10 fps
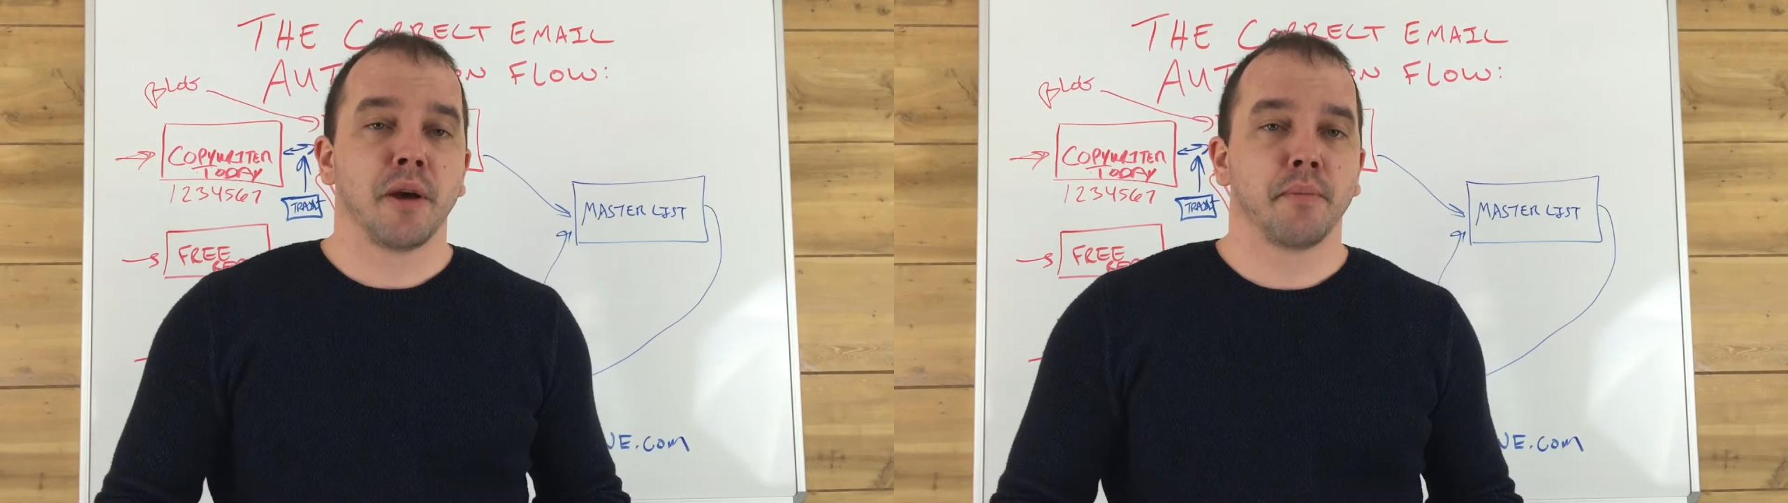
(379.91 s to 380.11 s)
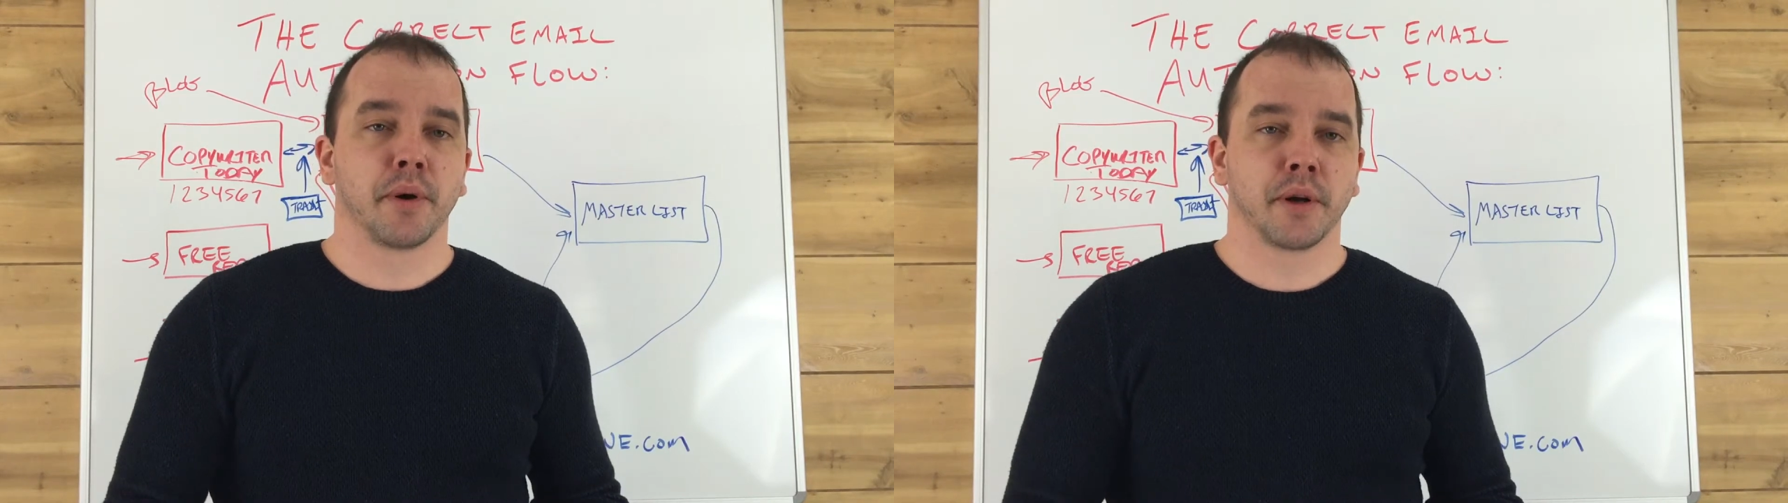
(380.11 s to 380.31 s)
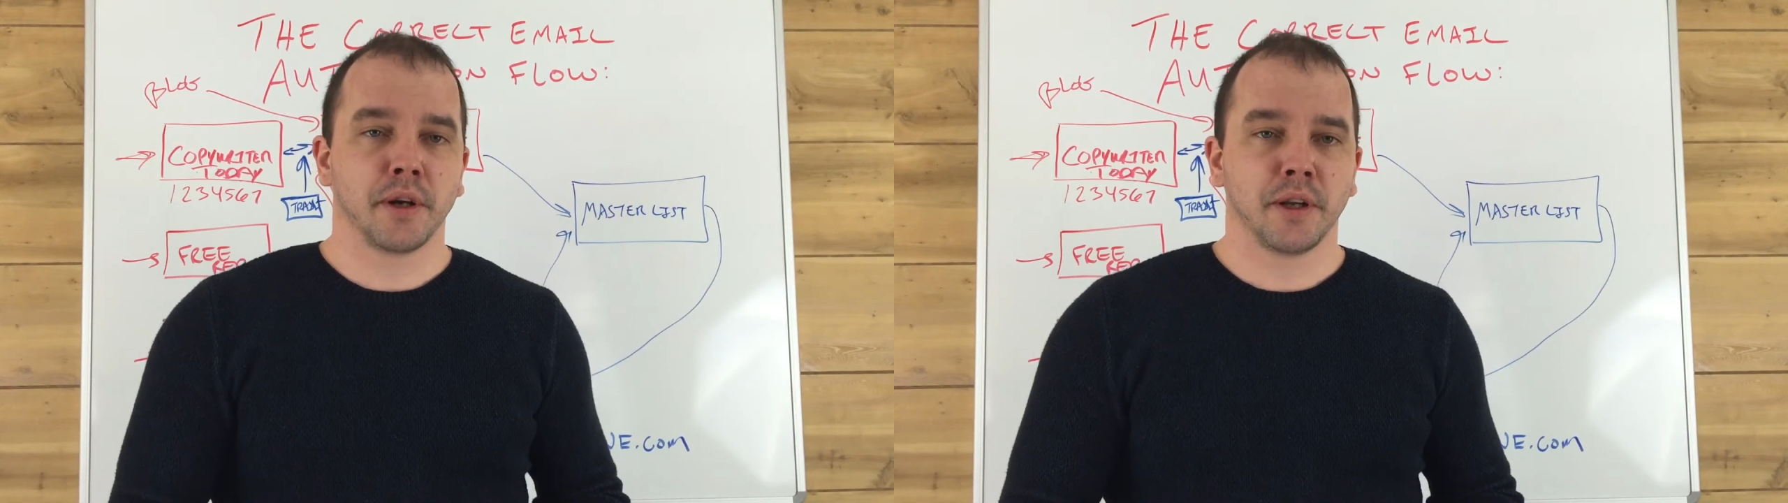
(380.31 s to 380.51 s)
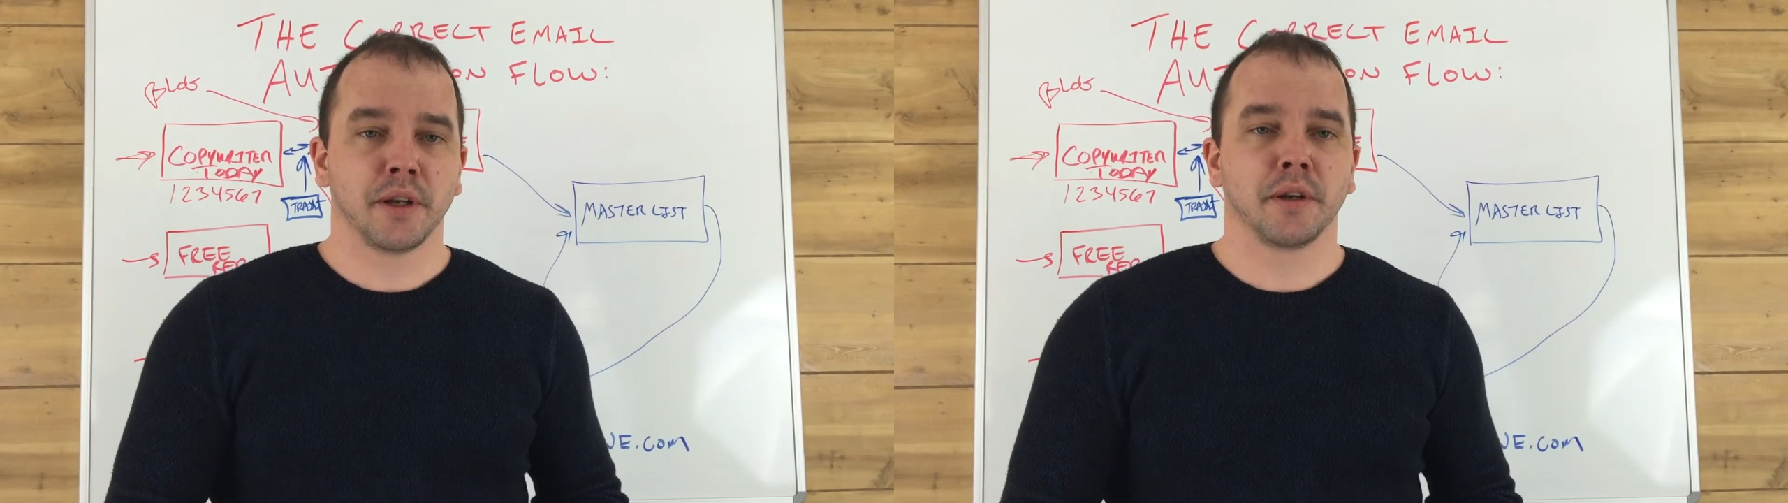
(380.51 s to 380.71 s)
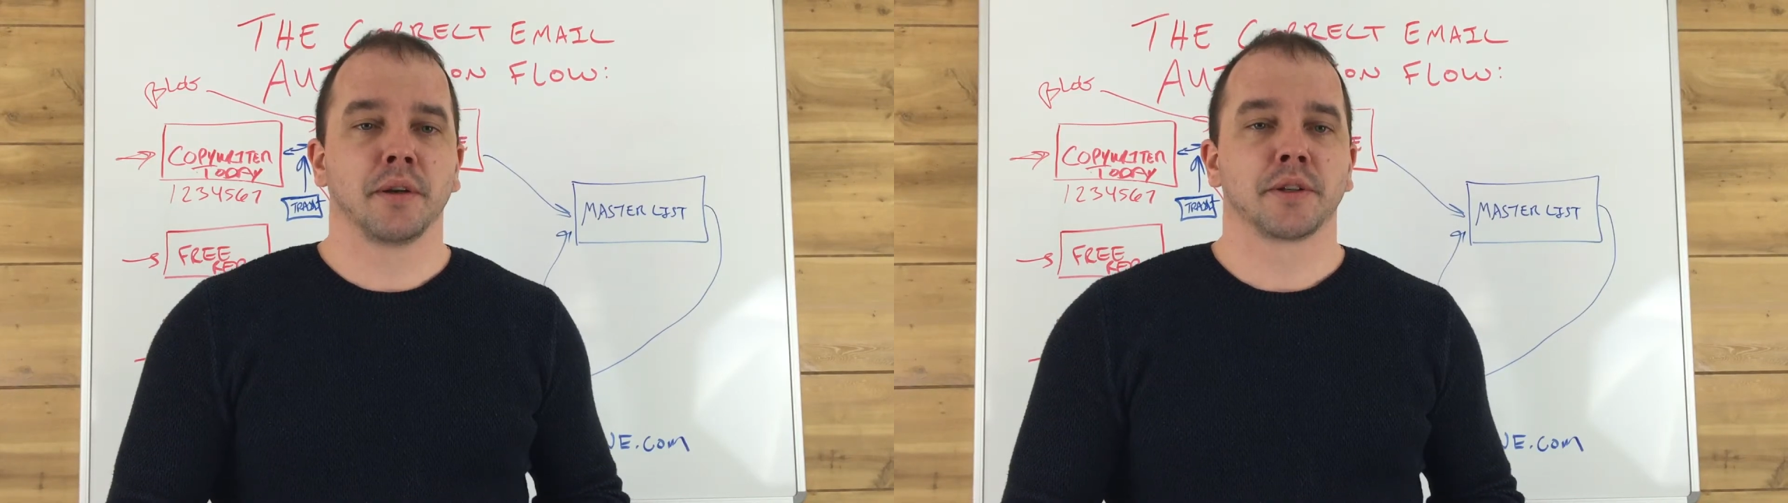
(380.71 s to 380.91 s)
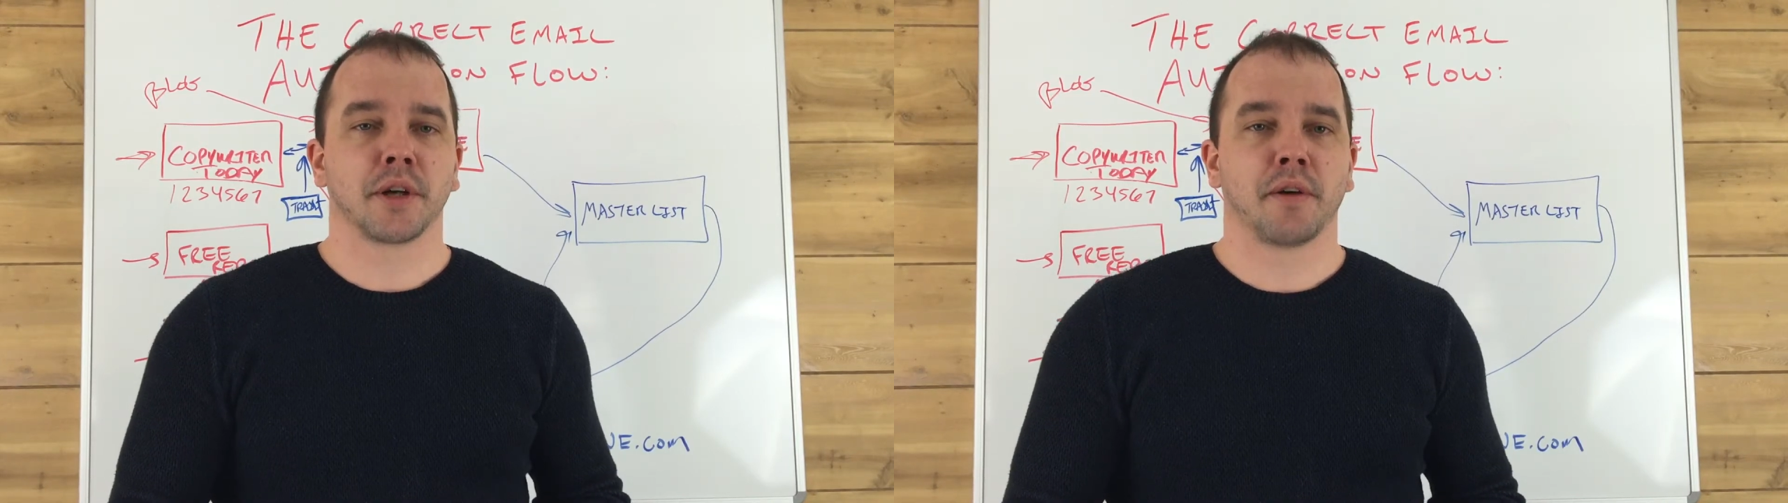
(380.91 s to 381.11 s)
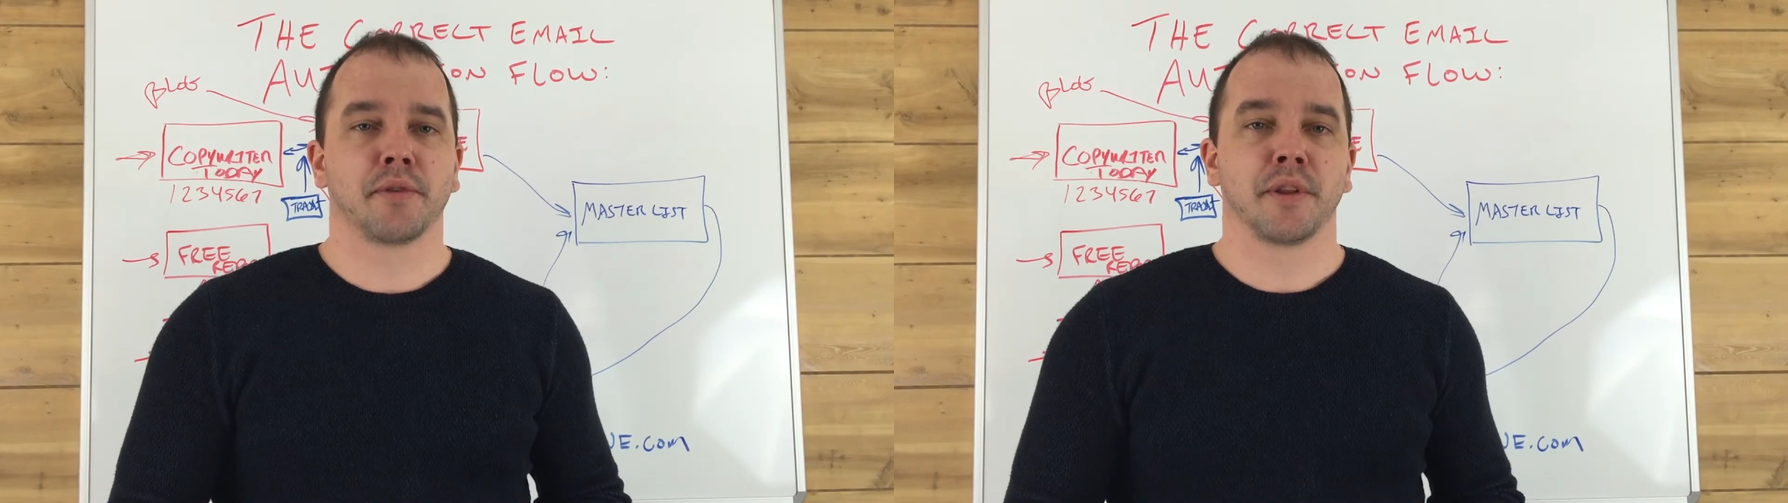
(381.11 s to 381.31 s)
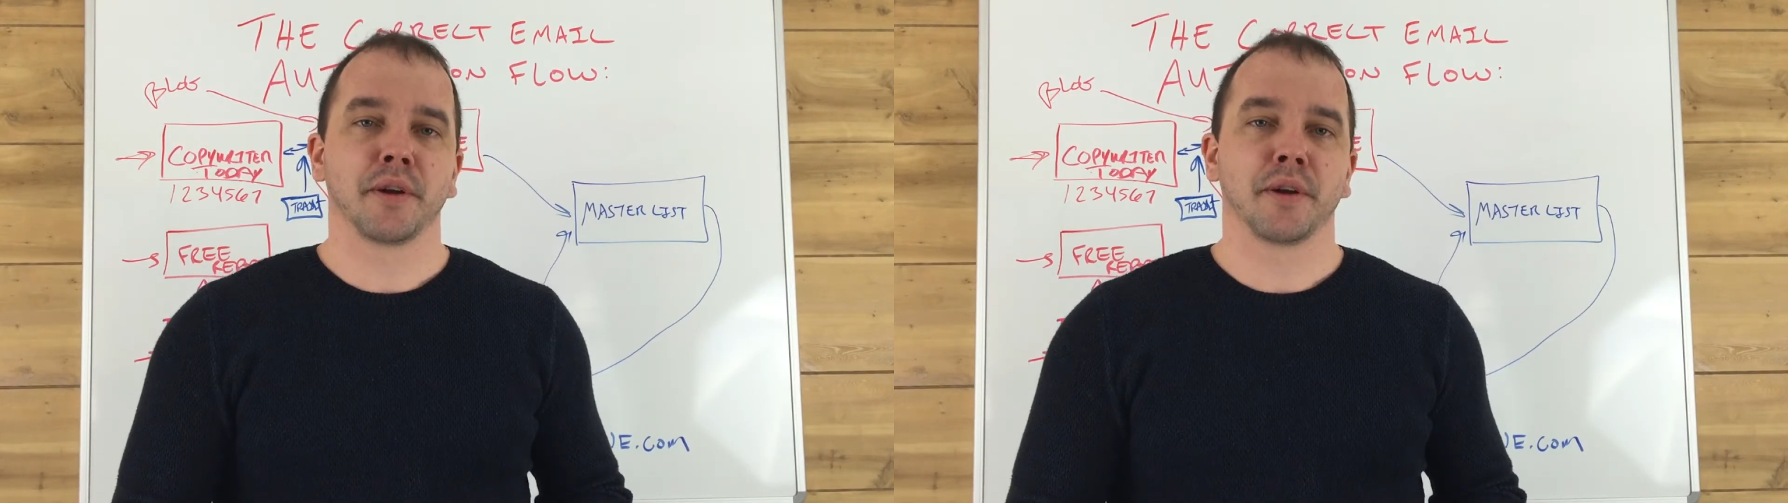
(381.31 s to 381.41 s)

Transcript: and put it in software